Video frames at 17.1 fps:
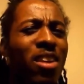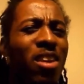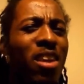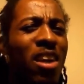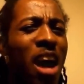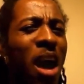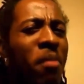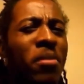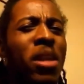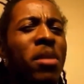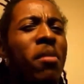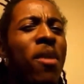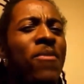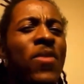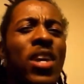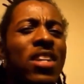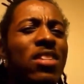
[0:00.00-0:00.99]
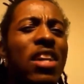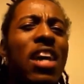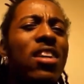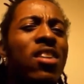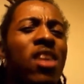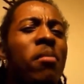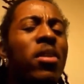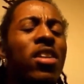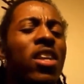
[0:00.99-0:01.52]
How many motherfuckers gotta
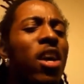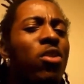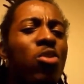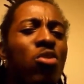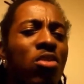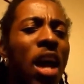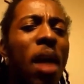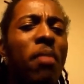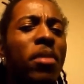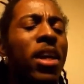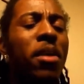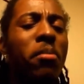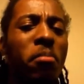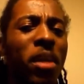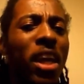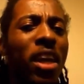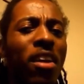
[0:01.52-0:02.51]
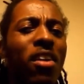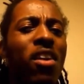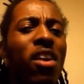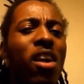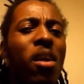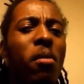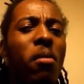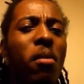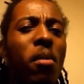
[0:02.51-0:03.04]
come and tell you stop eating meat
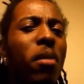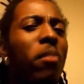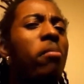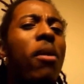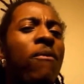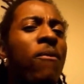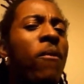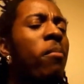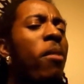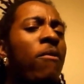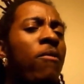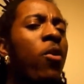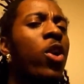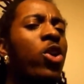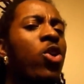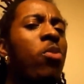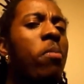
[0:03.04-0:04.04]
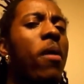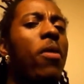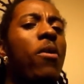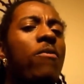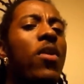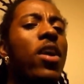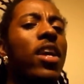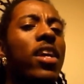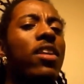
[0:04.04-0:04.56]
before you
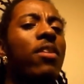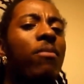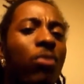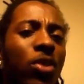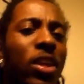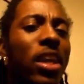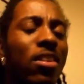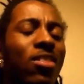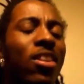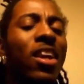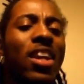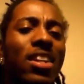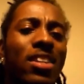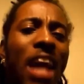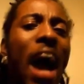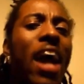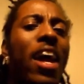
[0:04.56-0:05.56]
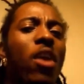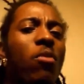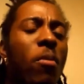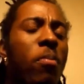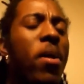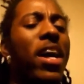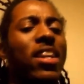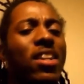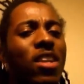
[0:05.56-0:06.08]
motherfucking get sick of dying
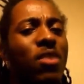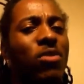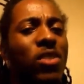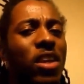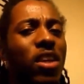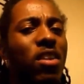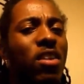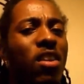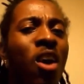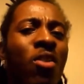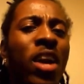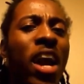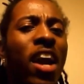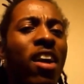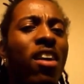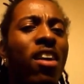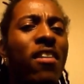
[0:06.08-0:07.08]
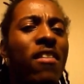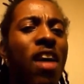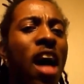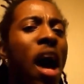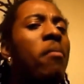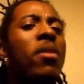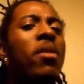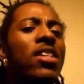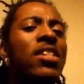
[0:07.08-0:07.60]
repetitively? Okay?
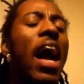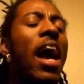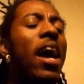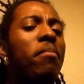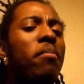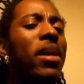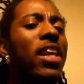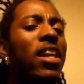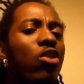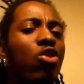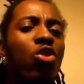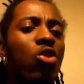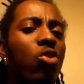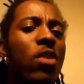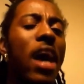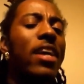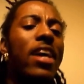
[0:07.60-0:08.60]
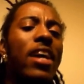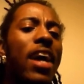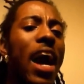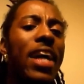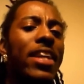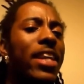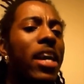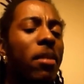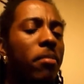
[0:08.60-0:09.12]
How much diabetes do you gotta
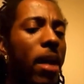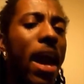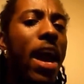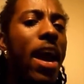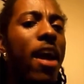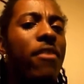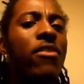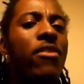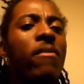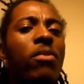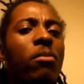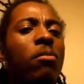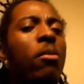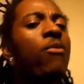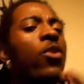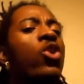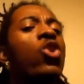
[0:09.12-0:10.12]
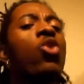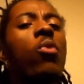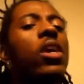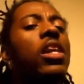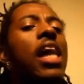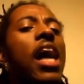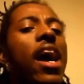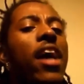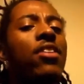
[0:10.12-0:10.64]
goddamn have before you
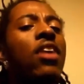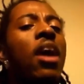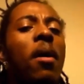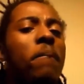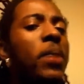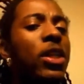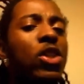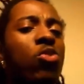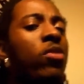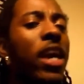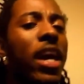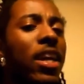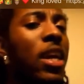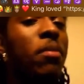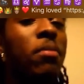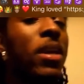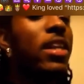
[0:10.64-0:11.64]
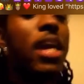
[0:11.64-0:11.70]
realize, bitch, you can't keep eating